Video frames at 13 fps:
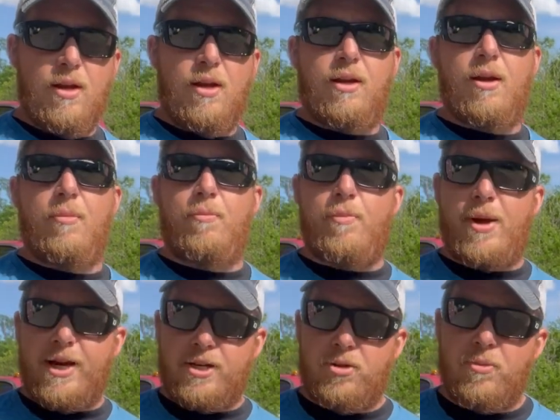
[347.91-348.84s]
come
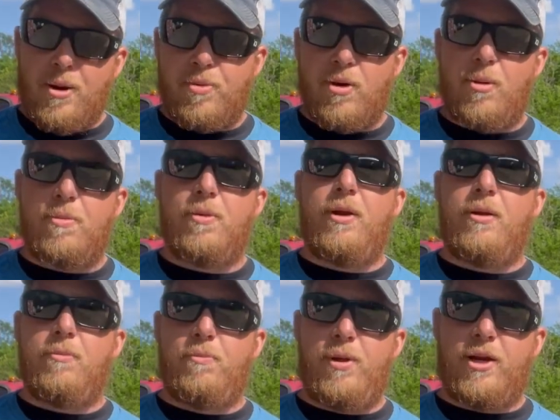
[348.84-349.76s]
back to my property,
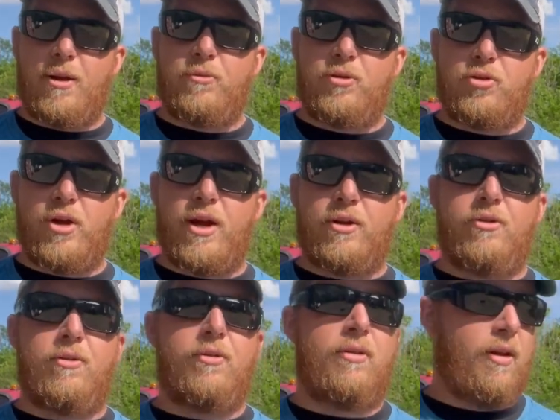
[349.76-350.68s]
pick up the
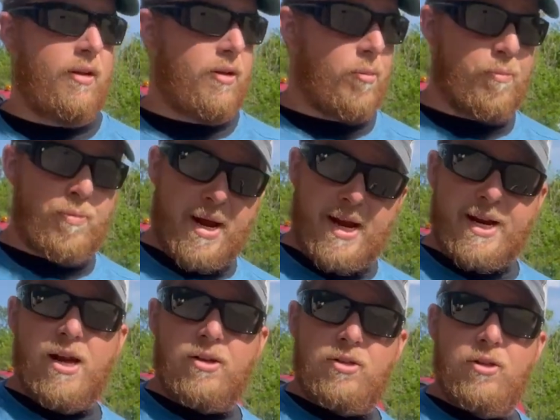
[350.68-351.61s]
tractor, go back
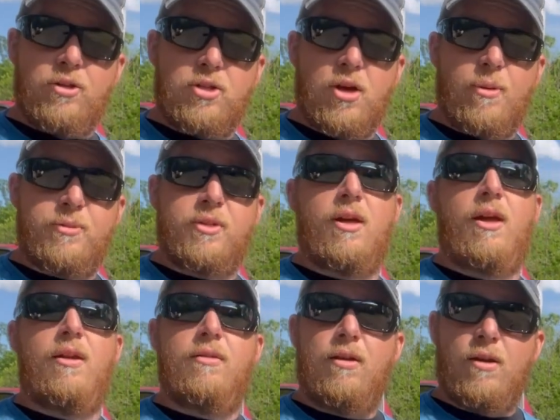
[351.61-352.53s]
out to the job
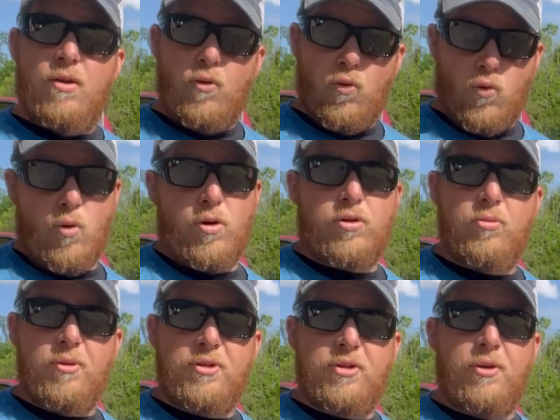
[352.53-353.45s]
site, work the
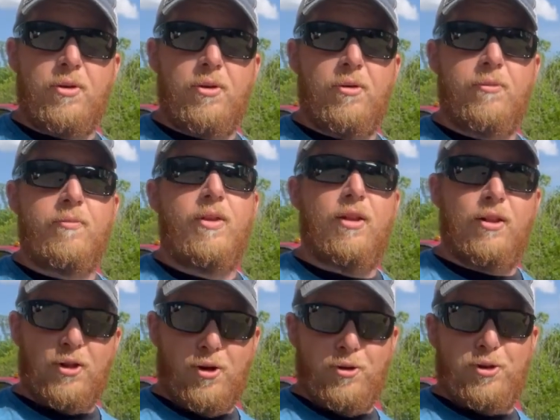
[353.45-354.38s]
material,
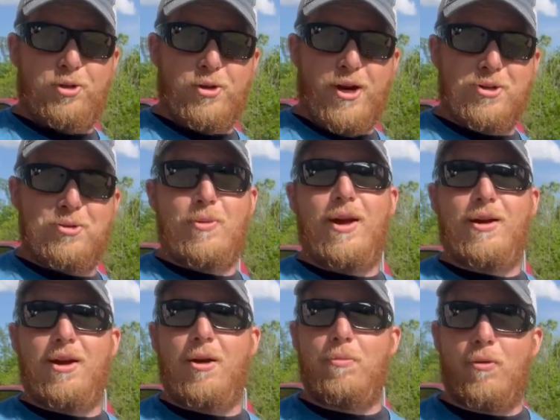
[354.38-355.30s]
load the tractor
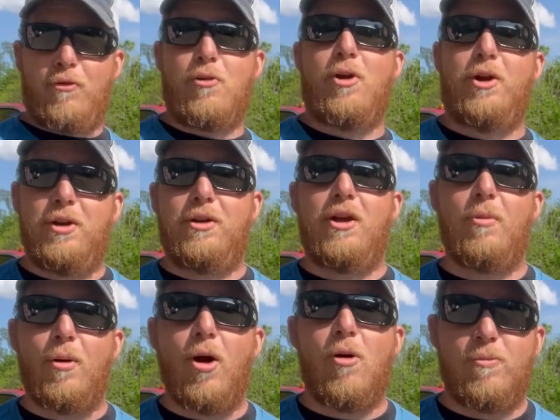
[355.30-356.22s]
back up before I could
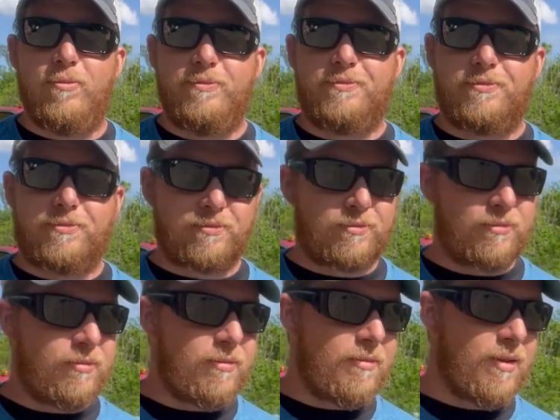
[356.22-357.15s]
come home.
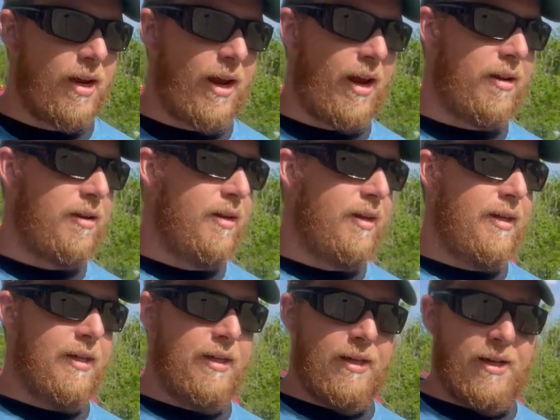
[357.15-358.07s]
And
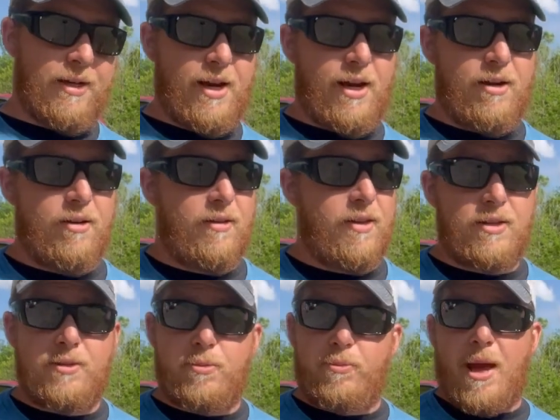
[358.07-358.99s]
again,
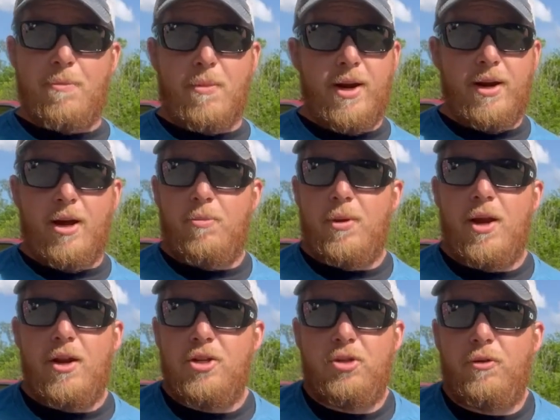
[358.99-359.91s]
that might not be
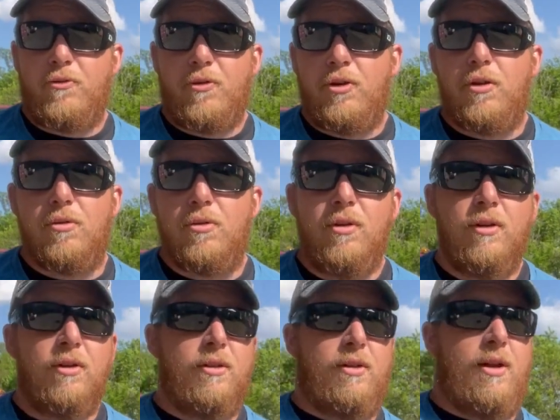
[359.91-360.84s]
an issue for you.
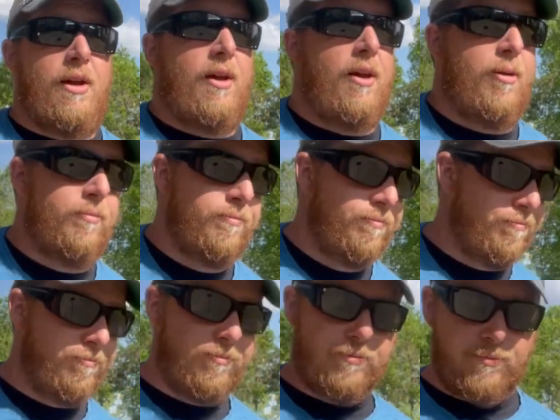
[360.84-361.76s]
Again,
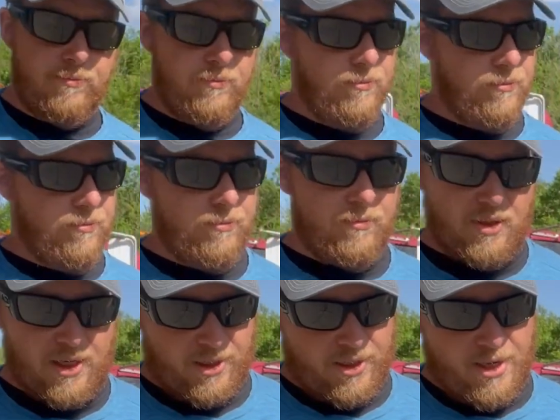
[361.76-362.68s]

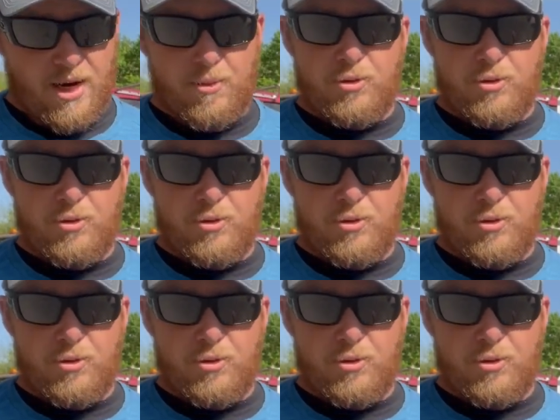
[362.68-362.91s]
I'm